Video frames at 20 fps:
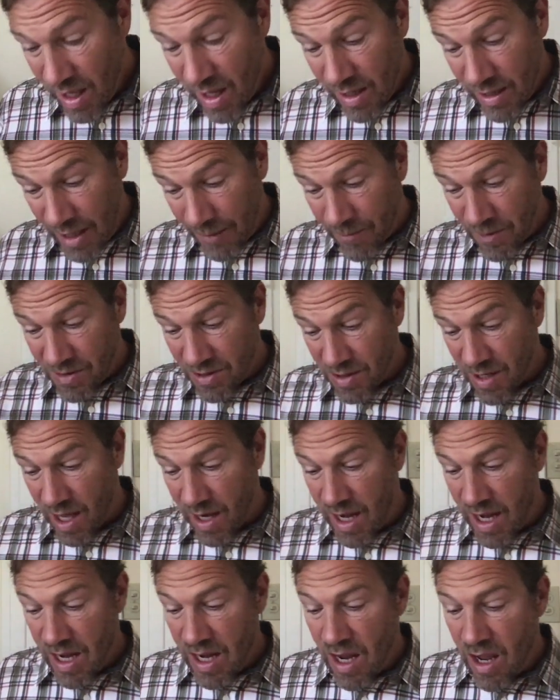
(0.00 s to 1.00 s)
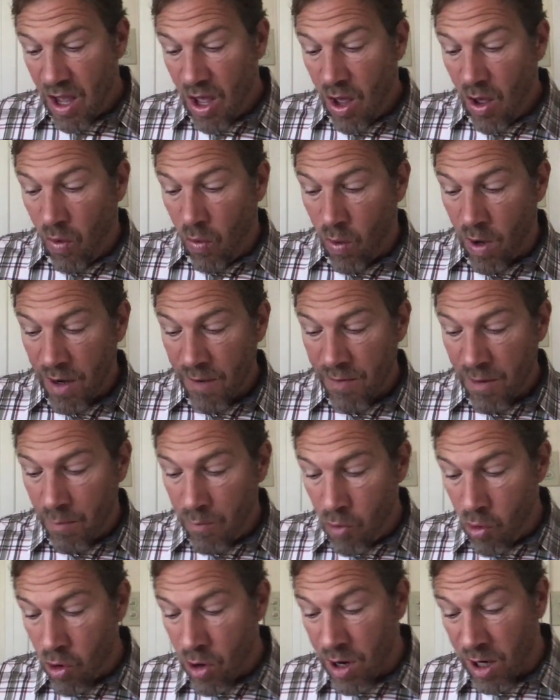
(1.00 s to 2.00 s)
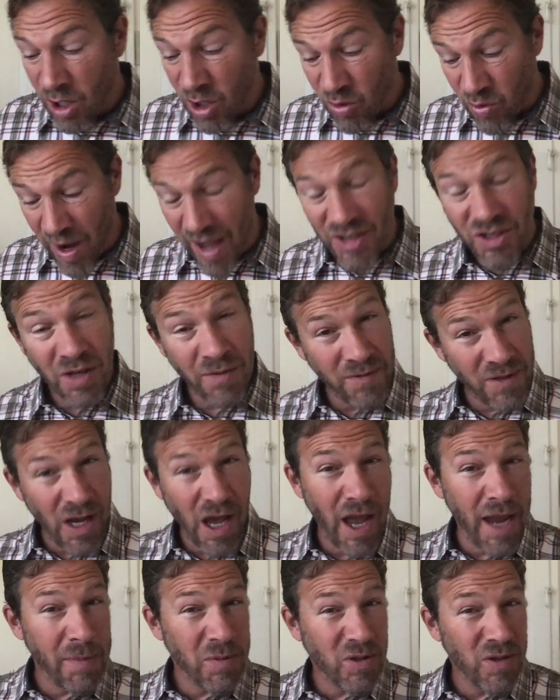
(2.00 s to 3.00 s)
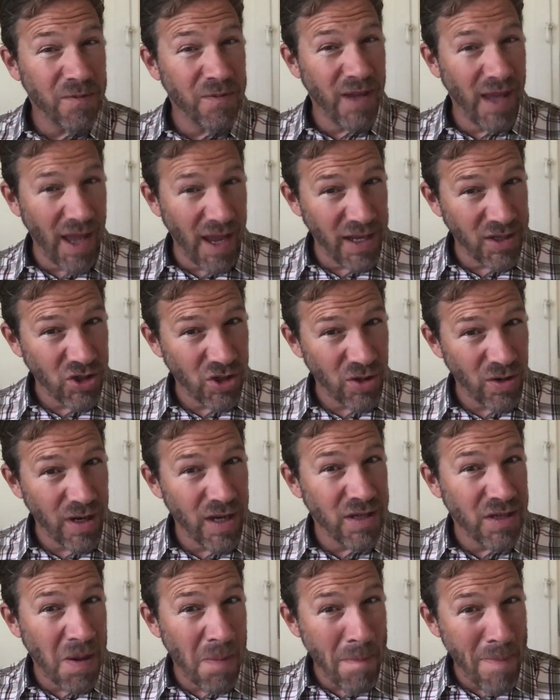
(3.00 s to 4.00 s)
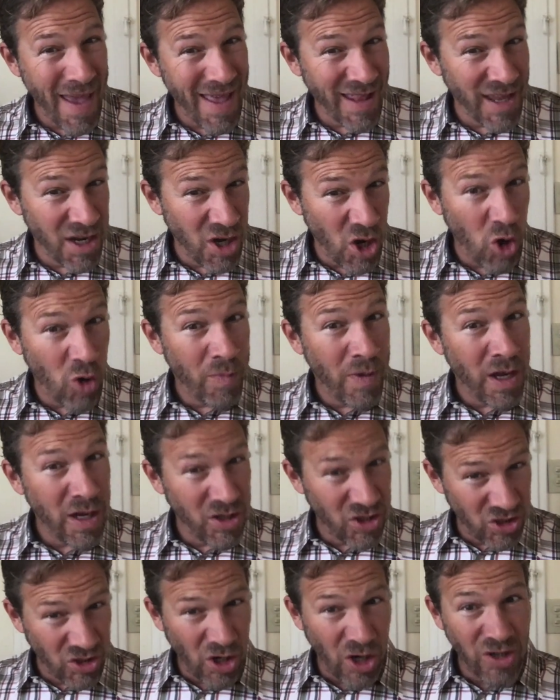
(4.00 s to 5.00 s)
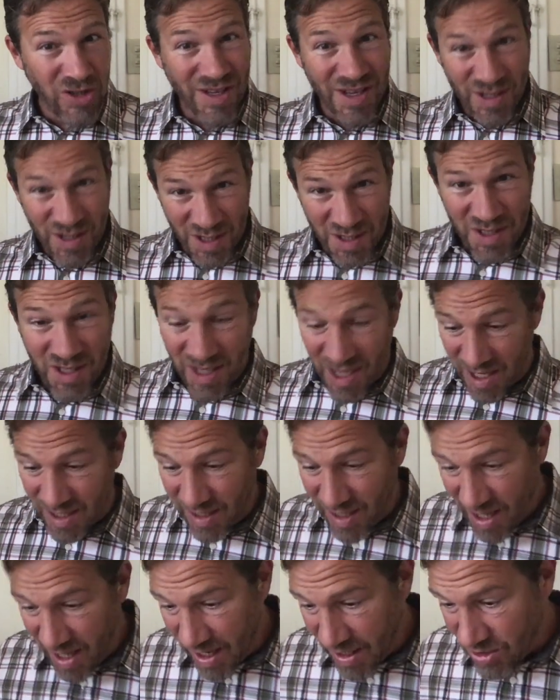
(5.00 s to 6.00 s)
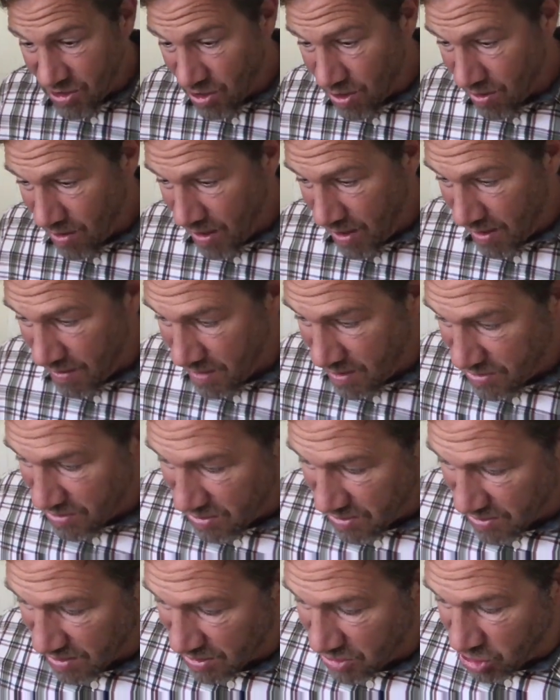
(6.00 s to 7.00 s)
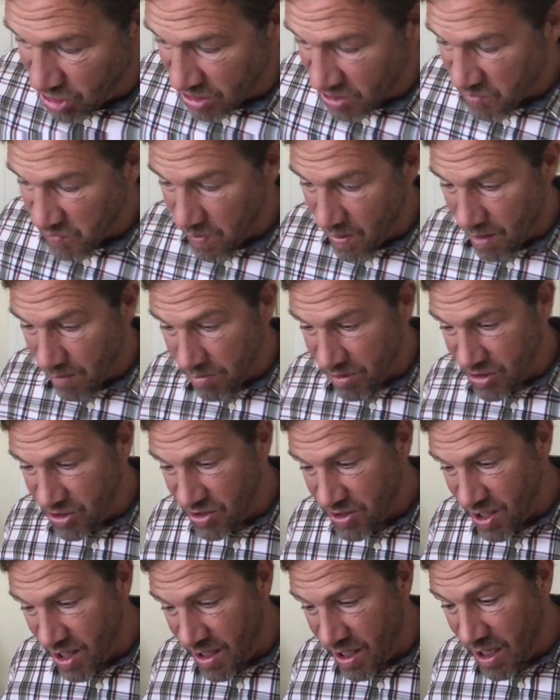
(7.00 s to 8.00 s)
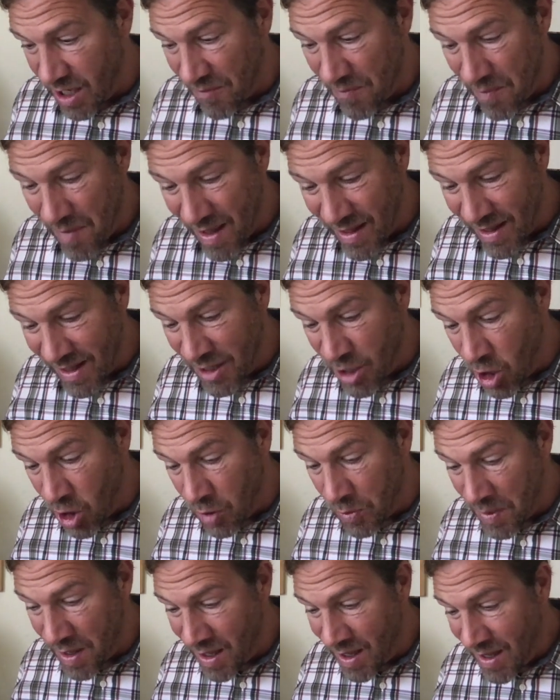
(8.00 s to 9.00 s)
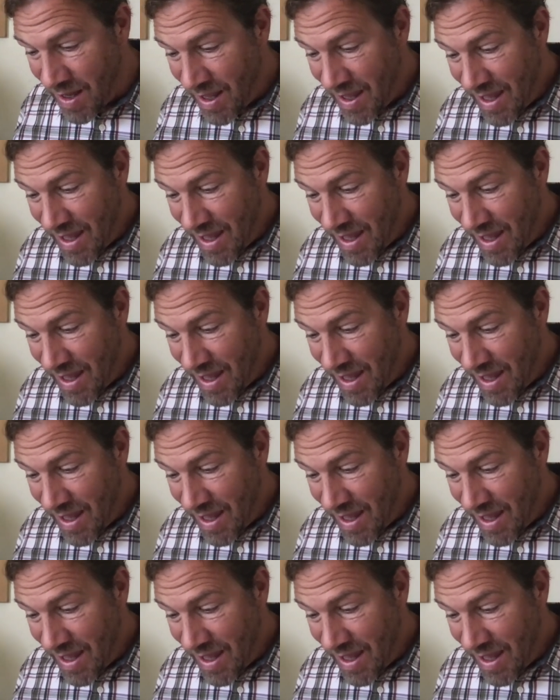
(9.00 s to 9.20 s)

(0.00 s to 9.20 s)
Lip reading: Different study. One of the more aggressive types of cancer is a melanoma. It starts as a skin cancer, and this is a just published study of melanoma